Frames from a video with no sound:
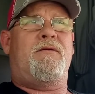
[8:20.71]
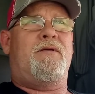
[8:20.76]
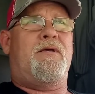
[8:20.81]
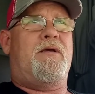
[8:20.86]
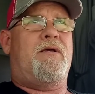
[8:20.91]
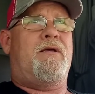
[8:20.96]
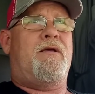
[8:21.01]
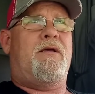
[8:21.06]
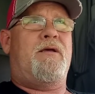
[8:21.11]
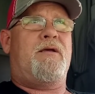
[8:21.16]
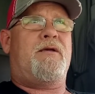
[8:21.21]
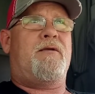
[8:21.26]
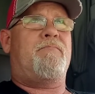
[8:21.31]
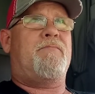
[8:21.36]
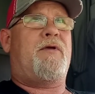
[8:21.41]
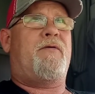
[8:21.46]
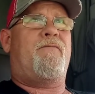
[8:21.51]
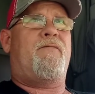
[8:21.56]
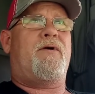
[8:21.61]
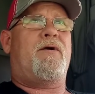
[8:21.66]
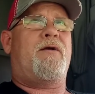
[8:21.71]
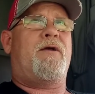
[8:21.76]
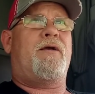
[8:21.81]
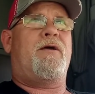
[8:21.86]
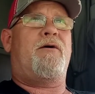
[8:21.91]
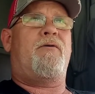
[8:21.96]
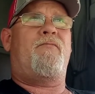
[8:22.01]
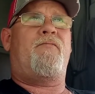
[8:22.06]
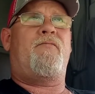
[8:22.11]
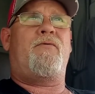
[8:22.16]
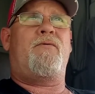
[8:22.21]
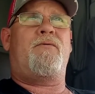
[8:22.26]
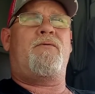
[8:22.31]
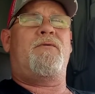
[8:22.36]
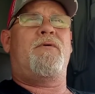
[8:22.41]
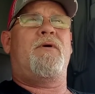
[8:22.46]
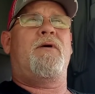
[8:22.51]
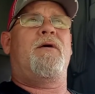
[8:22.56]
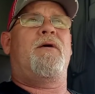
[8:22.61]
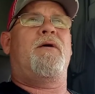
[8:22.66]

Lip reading: It can be very helpful.